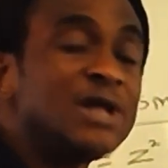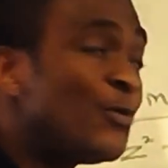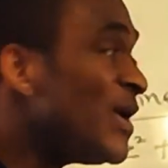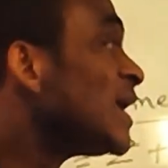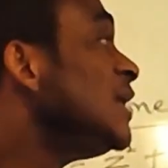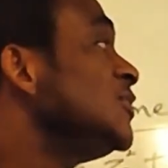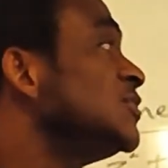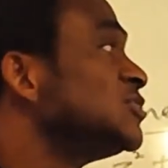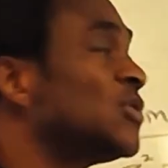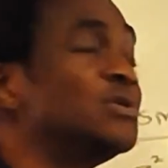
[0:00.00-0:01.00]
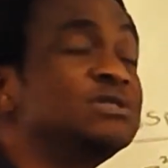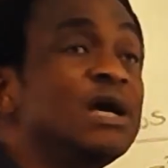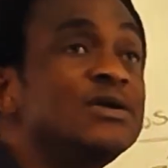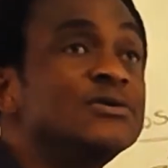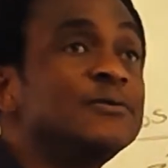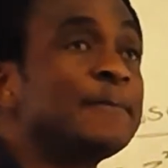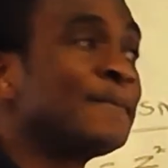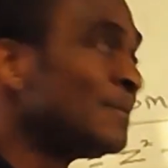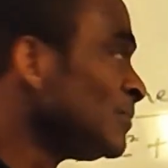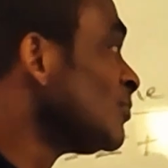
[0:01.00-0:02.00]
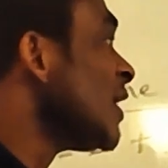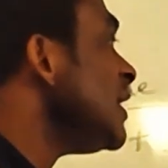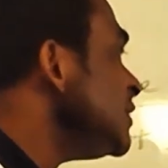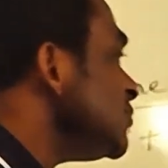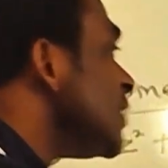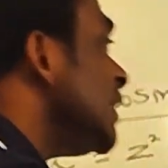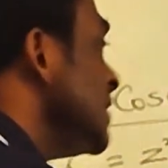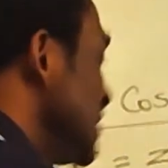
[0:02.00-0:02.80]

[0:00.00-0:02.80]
then we can use cosine rule. Let's look at